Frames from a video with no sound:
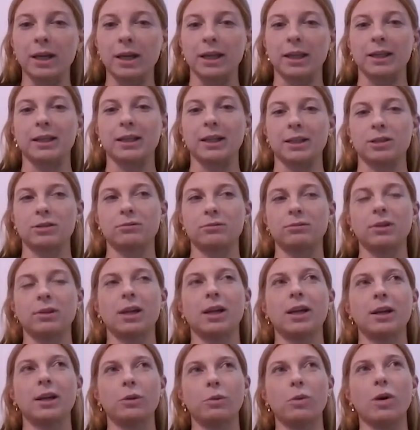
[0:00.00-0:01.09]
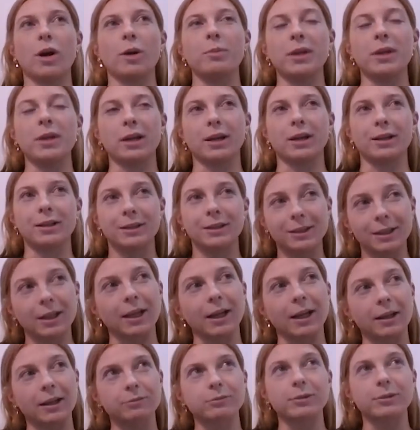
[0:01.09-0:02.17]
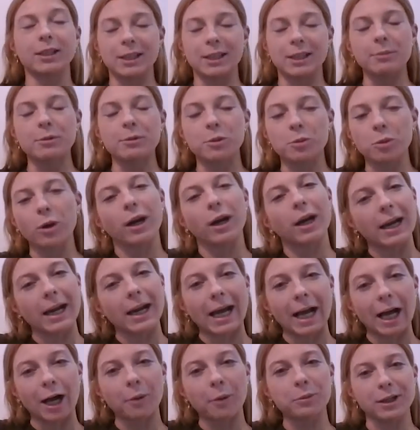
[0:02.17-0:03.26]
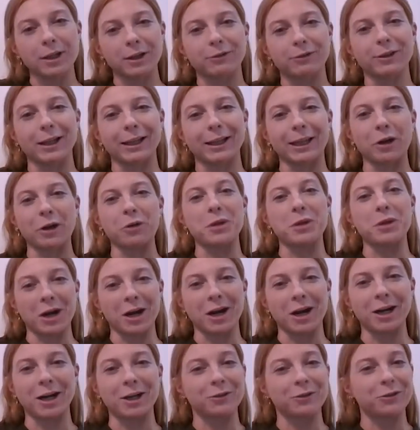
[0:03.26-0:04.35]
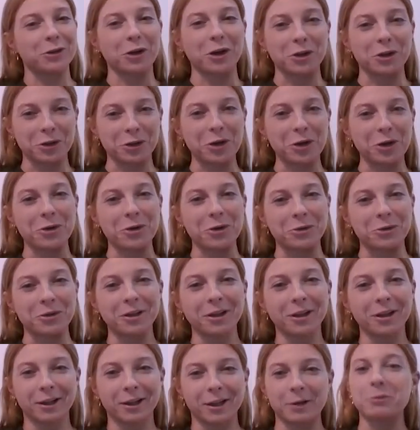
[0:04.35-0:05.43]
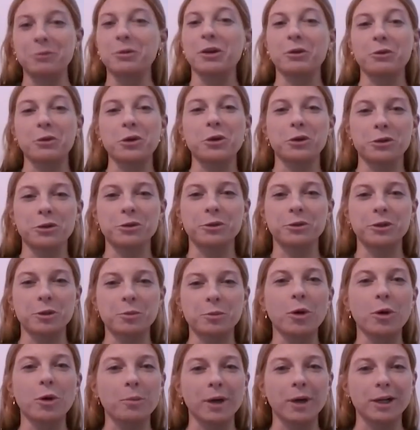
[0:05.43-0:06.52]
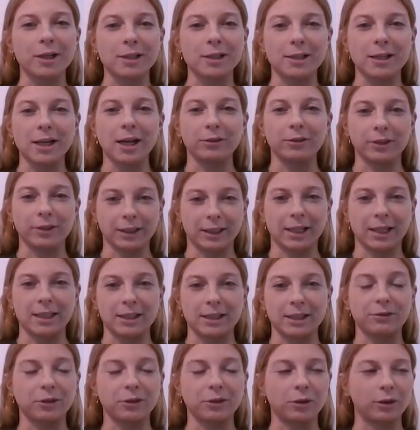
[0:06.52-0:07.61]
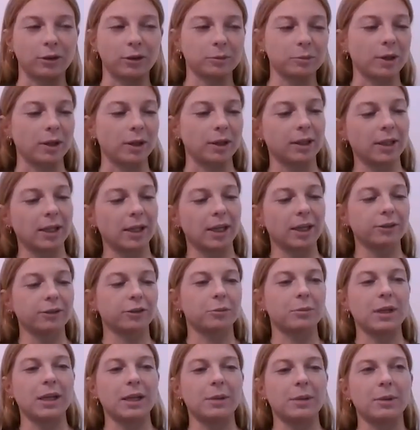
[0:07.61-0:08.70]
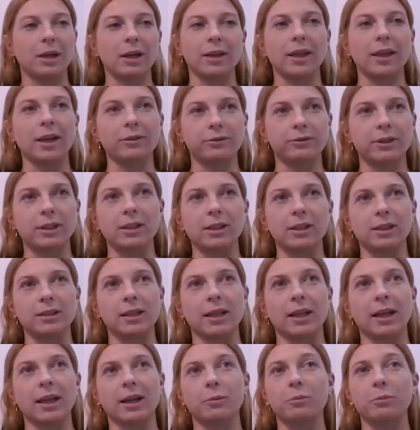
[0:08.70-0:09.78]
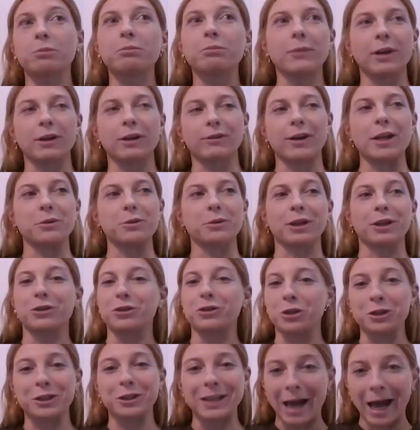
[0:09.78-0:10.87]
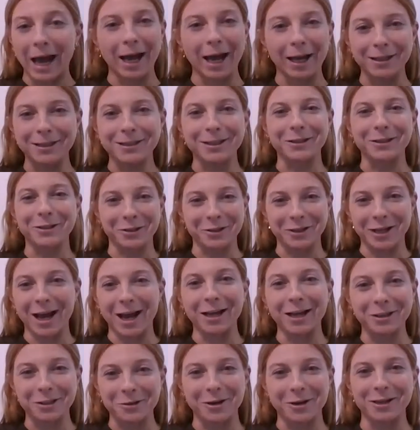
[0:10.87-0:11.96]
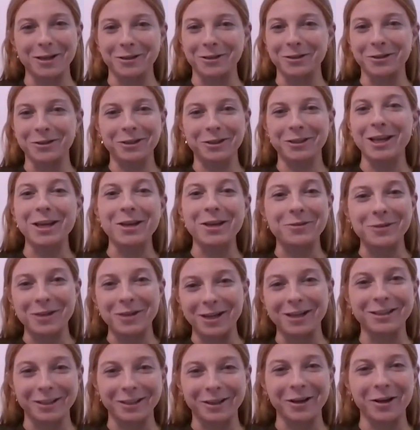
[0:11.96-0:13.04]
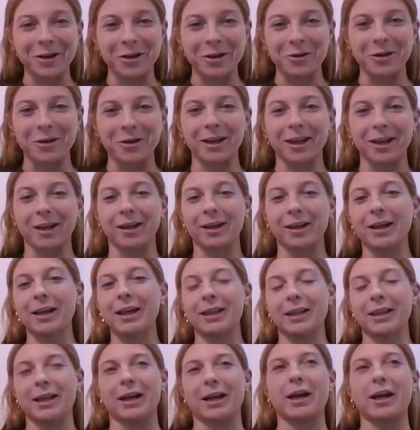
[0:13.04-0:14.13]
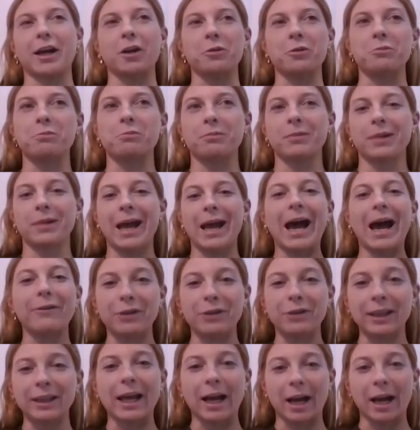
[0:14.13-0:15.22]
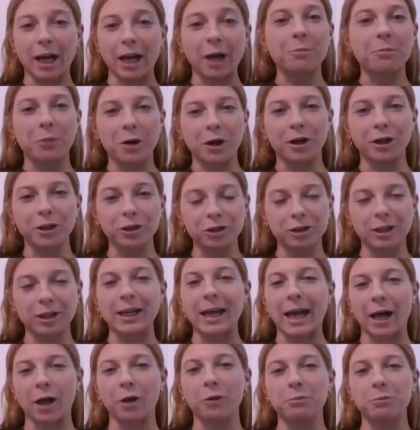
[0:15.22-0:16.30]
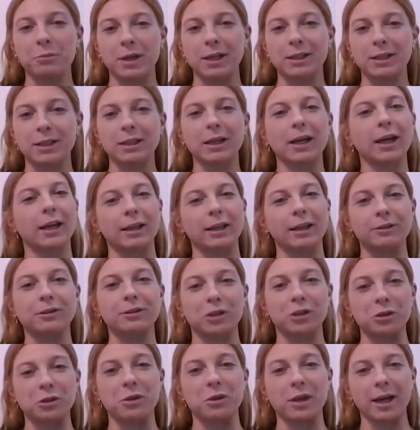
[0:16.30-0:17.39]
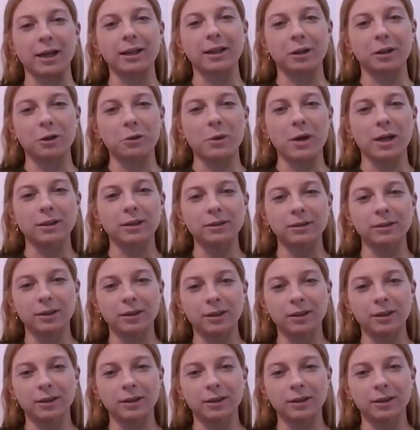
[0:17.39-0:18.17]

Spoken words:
And I think that's why being on a, kind of like the team sport kind of helped. And I feel like that would be hard if you're on your own. I mean, when you do a sport by yourself, like, that's difficult. But for me, being on that field, and like my friends were like, just ask the question, just say you need to go. And like that kind of having that kind of push kind of helped me to kind of do that in a way.